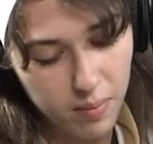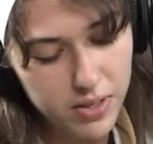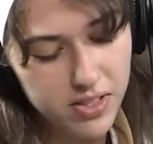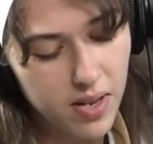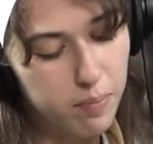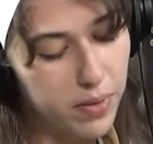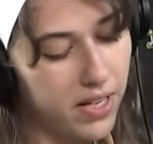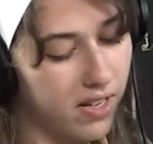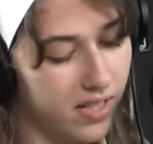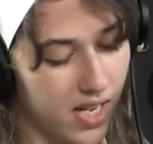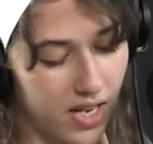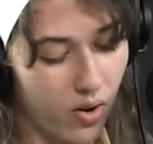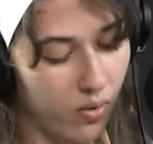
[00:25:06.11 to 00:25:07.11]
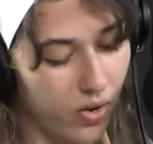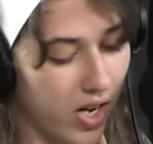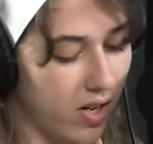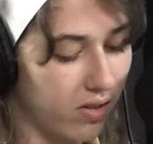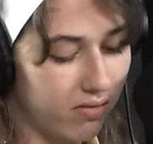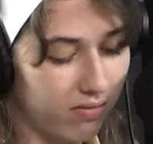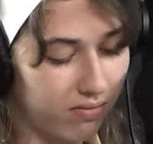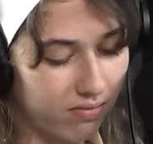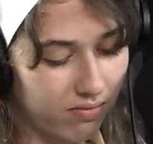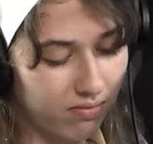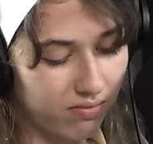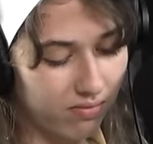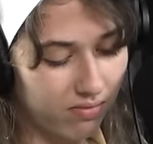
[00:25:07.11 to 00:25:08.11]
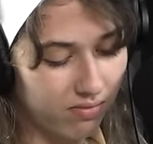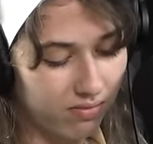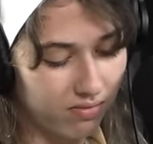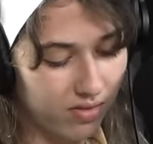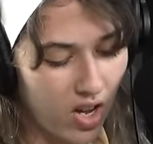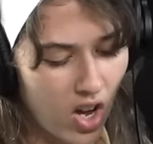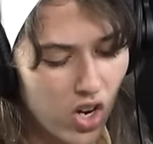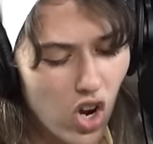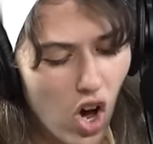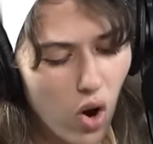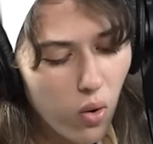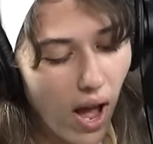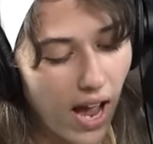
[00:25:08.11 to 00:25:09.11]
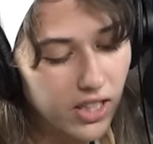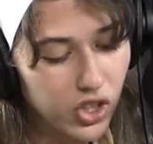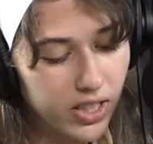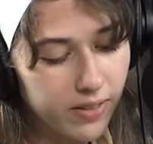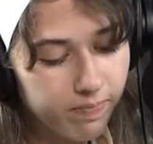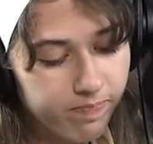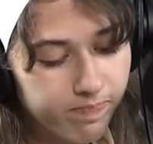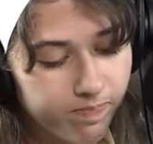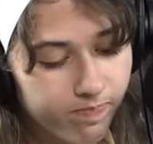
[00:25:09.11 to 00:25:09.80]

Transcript: gonna say B because I don't know. Well, no, we actually, should skip it